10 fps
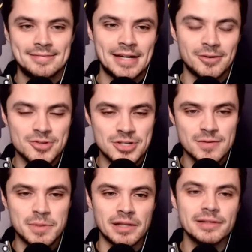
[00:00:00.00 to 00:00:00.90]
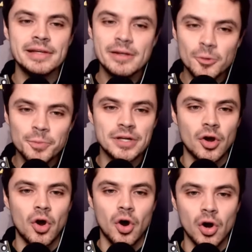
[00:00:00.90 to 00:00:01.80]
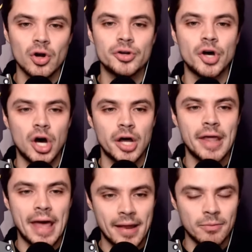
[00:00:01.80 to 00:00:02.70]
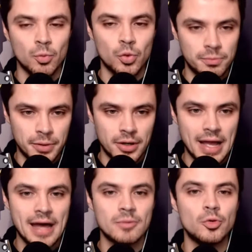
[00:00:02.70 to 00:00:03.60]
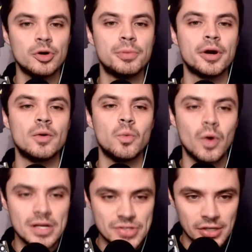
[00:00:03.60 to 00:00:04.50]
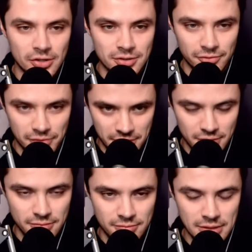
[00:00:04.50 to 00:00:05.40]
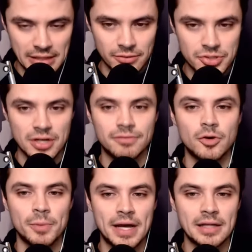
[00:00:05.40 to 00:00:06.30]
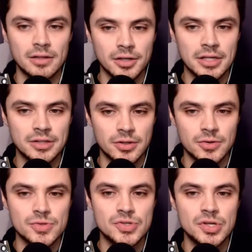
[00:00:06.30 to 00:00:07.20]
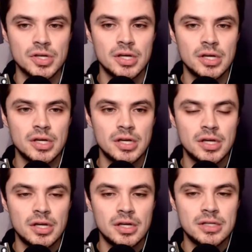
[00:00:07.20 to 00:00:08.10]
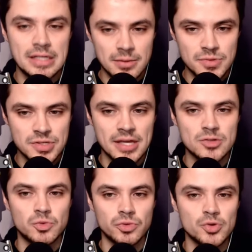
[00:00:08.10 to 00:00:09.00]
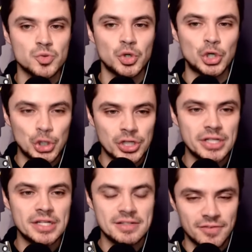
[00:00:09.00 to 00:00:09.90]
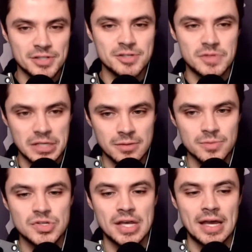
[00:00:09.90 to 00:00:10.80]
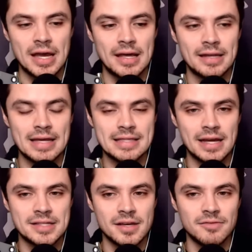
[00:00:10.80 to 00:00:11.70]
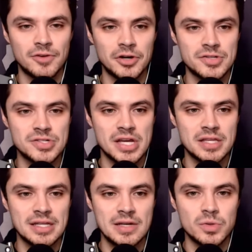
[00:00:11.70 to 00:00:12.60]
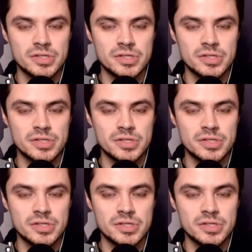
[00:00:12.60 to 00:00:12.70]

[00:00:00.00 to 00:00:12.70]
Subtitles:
Dino Chef's being a little bit hard on Adam Woodbury. Adam Woodbury was a good defender, Dino Chef. Go back and look at those teams. Those were good defensive teams. And I think it's unfair to say that he